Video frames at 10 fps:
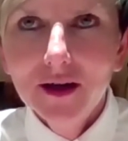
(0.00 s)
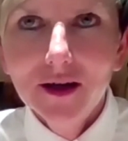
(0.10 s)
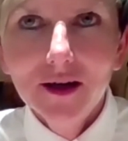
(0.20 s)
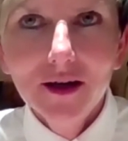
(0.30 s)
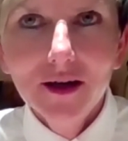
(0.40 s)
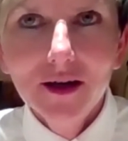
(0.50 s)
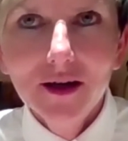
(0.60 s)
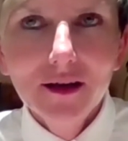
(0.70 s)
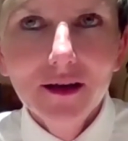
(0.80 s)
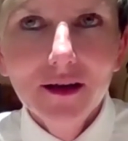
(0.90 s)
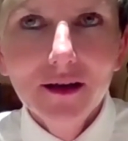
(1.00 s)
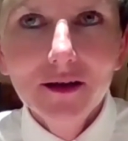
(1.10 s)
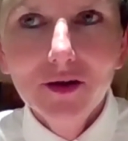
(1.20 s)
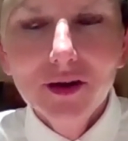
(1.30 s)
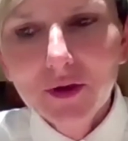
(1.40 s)
And, you
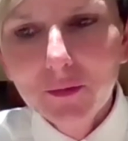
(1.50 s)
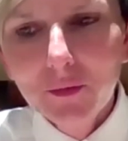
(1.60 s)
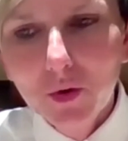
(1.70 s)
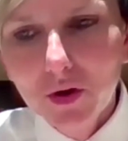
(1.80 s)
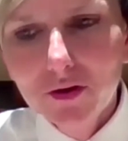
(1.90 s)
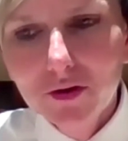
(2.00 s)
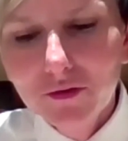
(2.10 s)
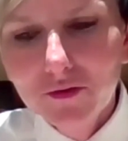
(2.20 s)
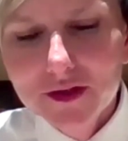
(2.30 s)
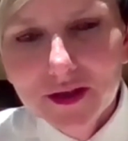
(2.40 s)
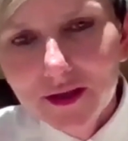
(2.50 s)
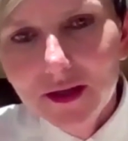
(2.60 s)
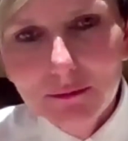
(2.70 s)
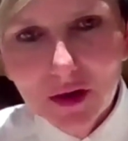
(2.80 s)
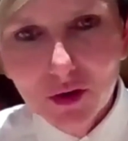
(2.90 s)
know, coming from a world of
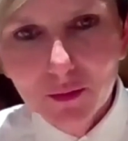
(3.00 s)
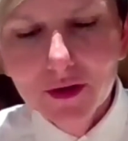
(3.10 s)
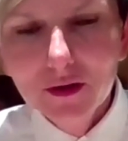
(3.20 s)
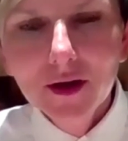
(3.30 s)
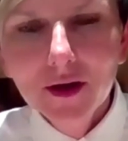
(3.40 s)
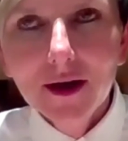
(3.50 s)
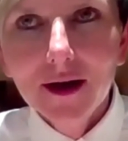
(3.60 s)
Sydney and Melbourne,